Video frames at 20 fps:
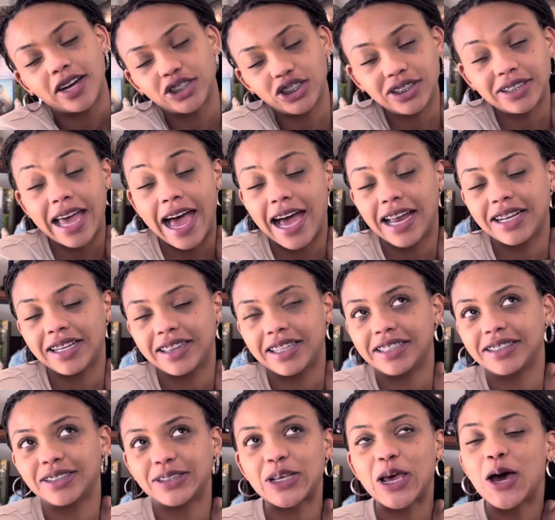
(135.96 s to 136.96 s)
just added
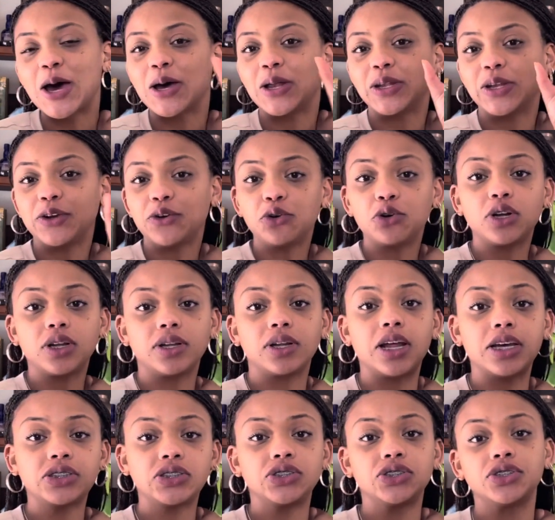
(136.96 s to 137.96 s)
these little
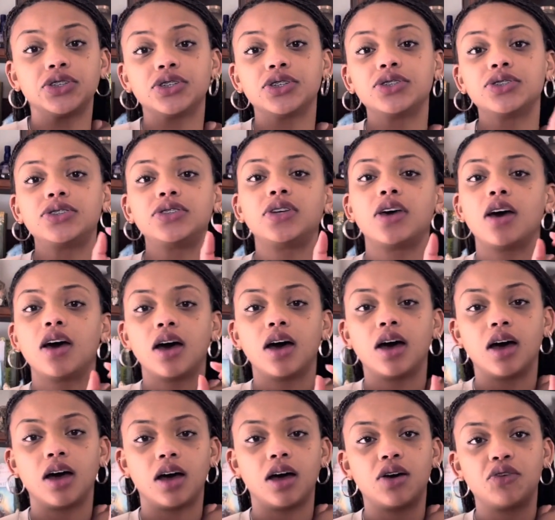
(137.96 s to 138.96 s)
clusters
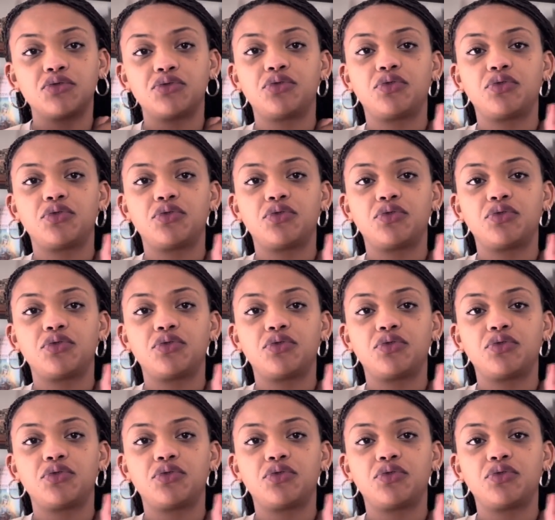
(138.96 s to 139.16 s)
of